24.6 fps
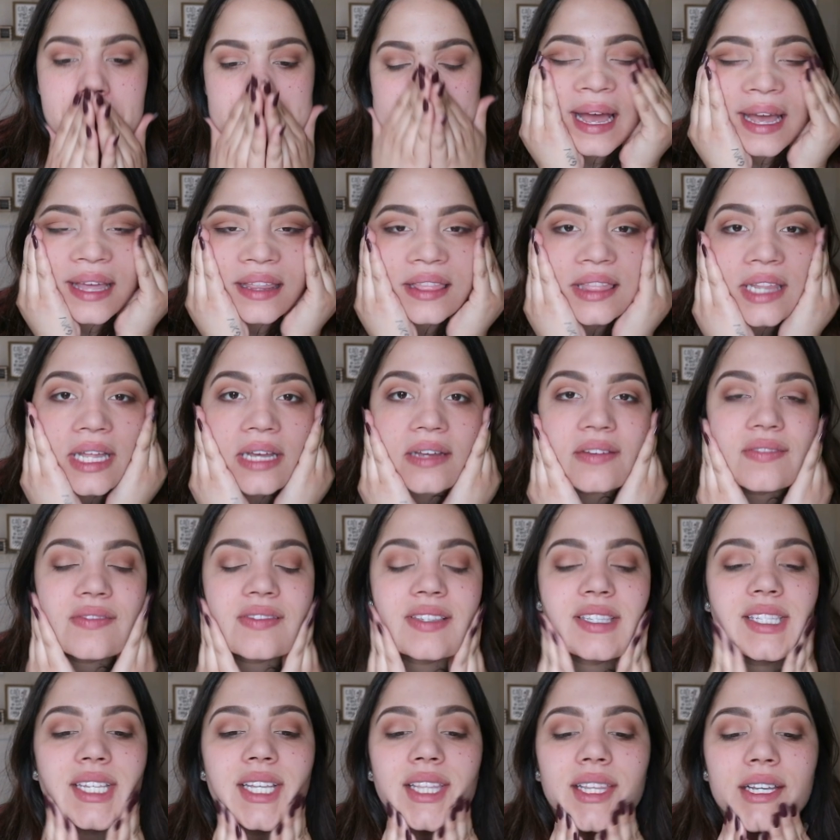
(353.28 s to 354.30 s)
I love
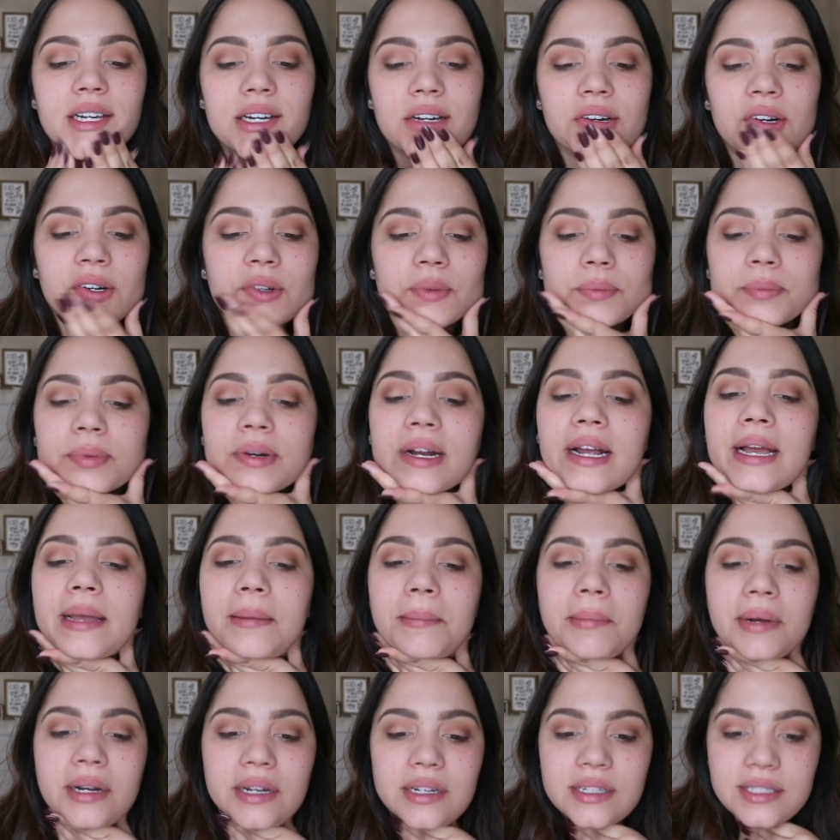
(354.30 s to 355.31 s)
silicone
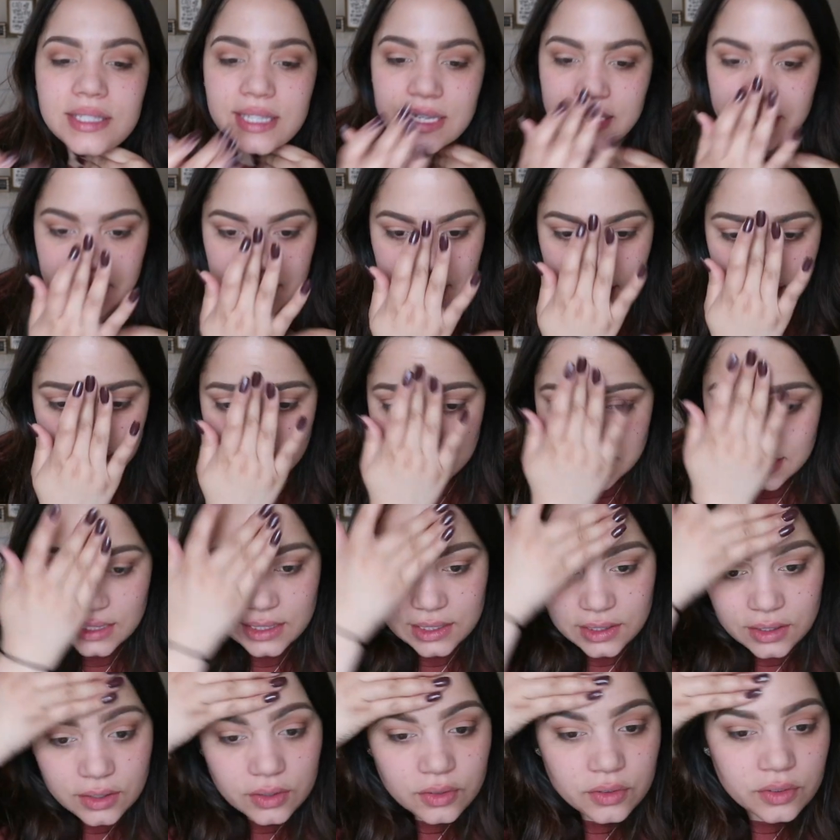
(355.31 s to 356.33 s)
primers, like that
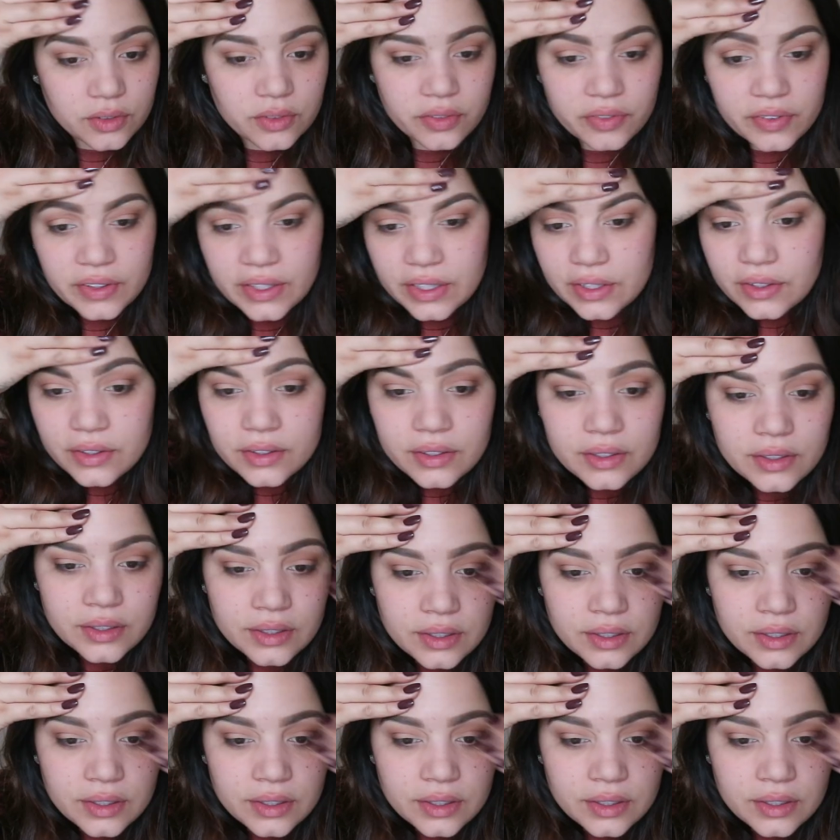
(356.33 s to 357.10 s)
silicone feel.